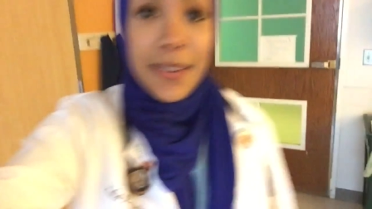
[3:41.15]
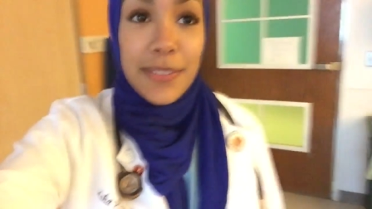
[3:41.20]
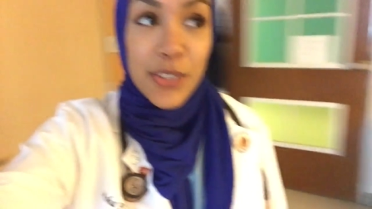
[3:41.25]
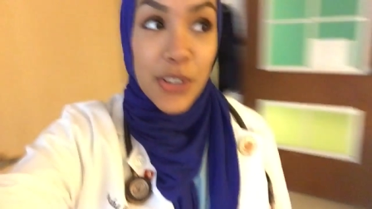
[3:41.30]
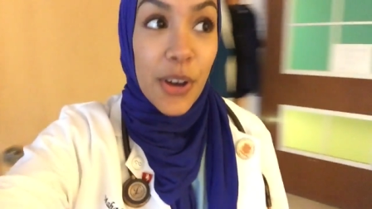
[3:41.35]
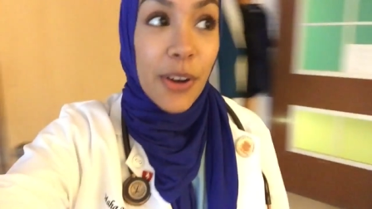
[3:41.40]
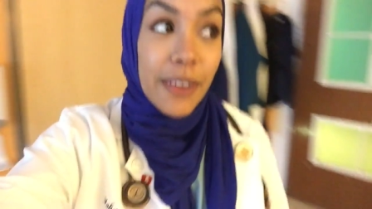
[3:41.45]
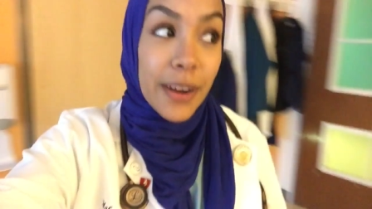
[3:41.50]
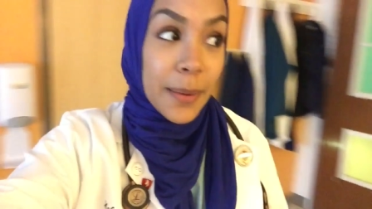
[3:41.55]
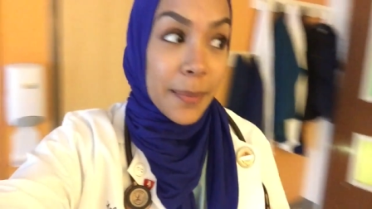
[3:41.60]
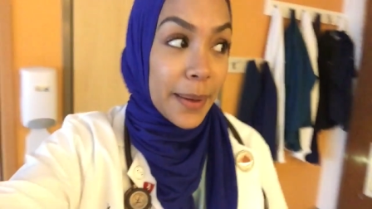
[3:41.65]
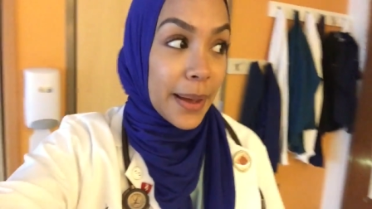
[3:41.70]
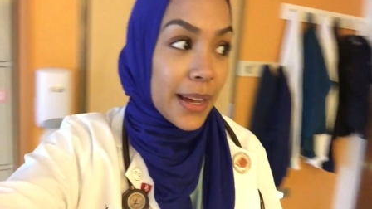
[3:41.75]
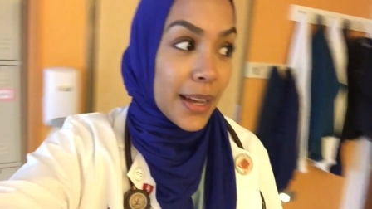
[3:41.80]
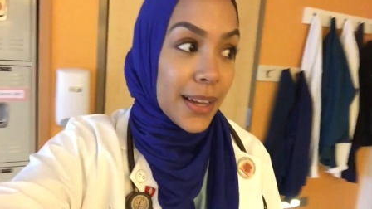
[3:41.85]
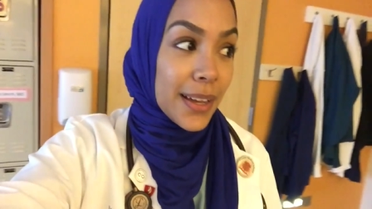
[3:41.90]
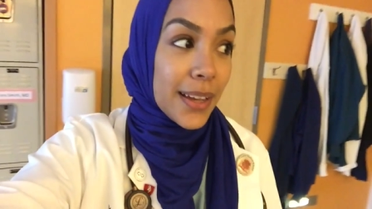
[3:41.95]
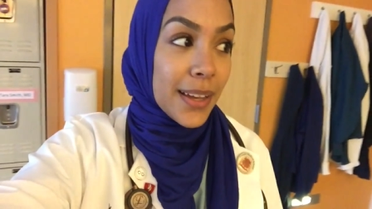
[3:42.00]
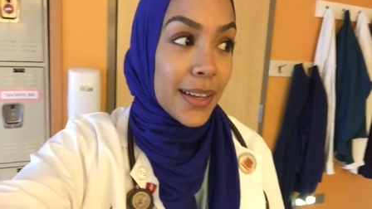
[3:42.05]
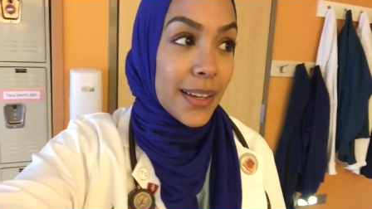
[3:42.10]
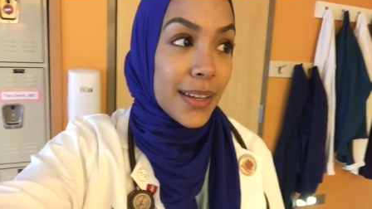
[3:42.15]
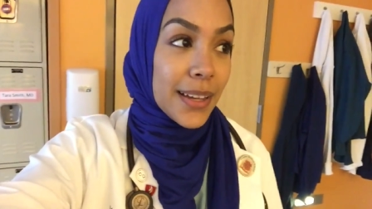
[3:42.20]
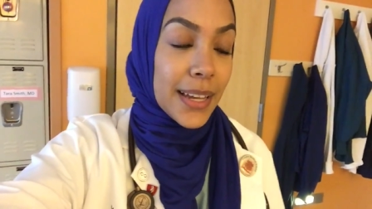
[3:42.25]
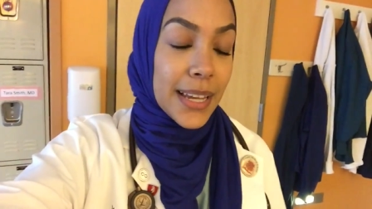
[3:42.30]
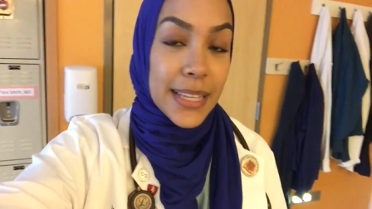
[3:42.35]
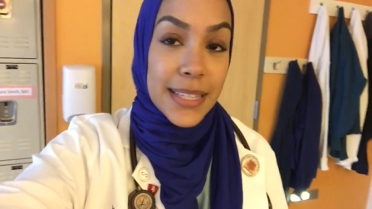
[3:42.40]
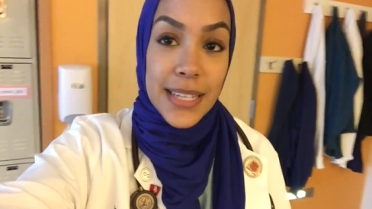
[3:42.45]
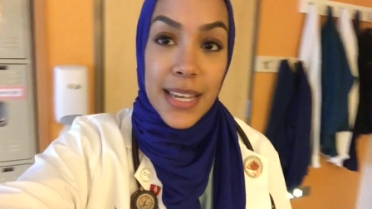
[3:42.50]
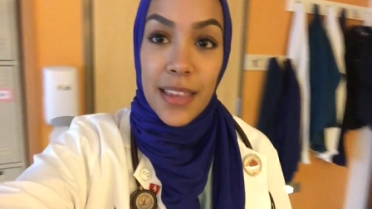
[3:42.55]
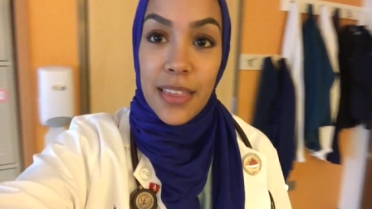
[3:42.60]
have to go right back.
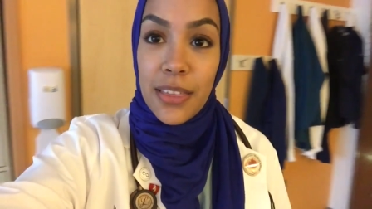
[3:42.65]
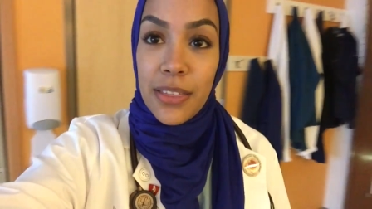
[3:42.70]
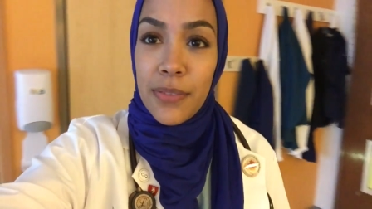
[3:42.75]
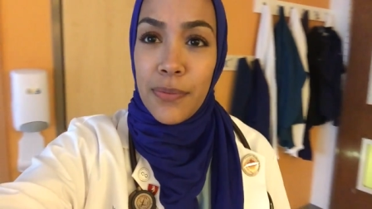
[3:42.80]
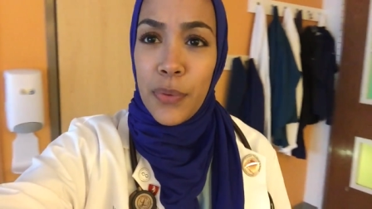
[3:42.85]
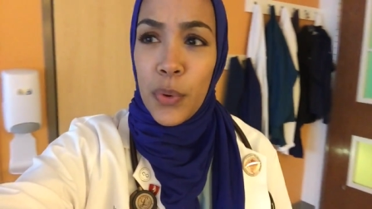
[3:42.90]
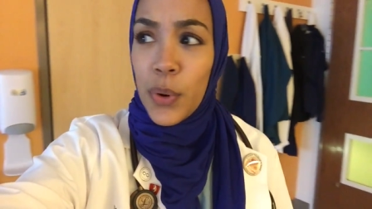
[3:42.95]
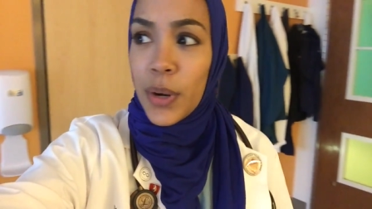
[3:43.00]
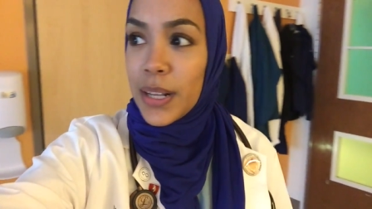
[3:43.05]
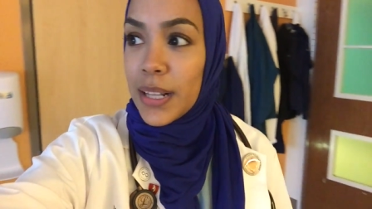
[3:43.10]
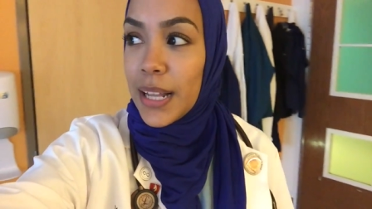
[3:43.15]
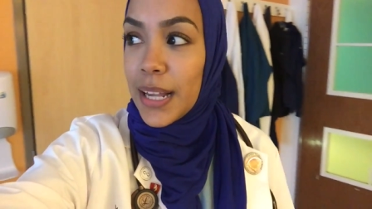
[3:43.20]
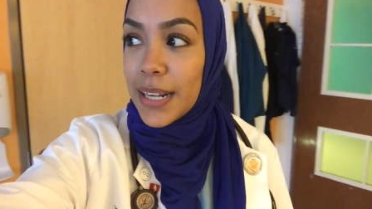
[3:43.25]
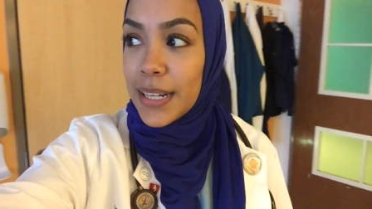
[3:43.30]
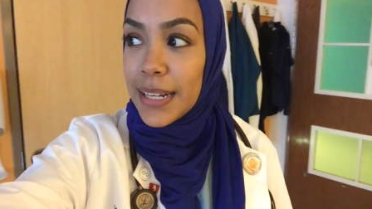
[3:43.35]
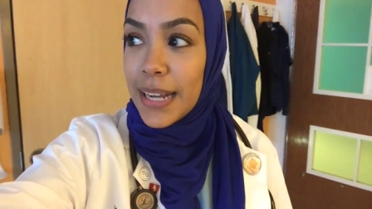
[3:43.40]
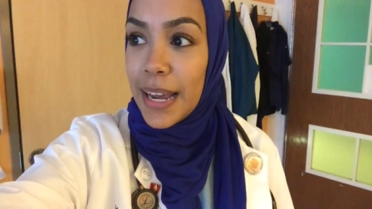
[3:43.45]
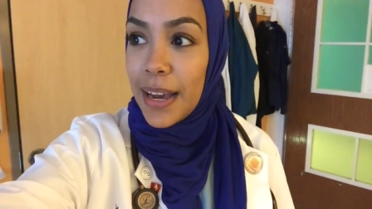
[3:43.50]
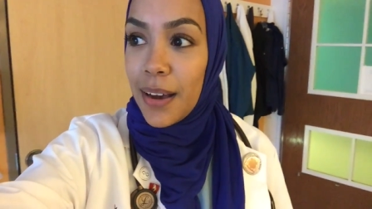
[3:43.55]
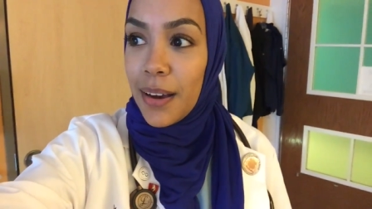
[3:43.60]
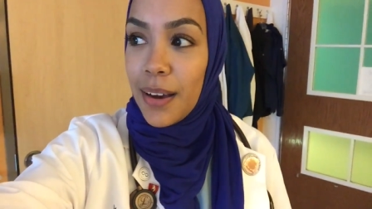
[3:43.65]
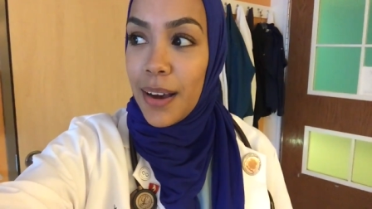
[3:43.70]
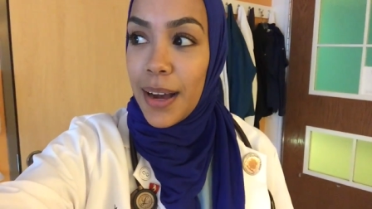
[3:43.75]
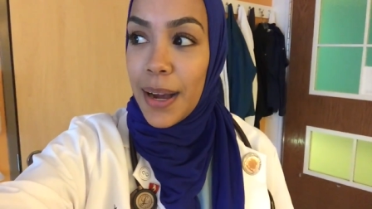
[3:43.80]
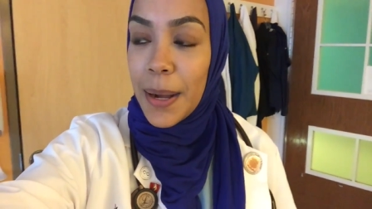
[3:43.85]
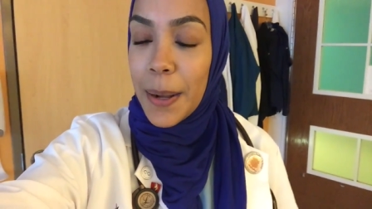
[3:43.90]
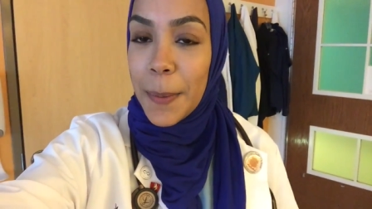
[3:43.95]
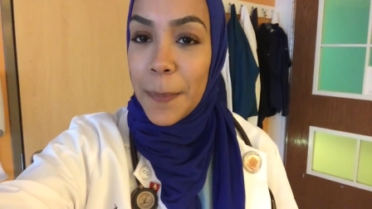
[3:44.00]
It's like 4 o'clock now,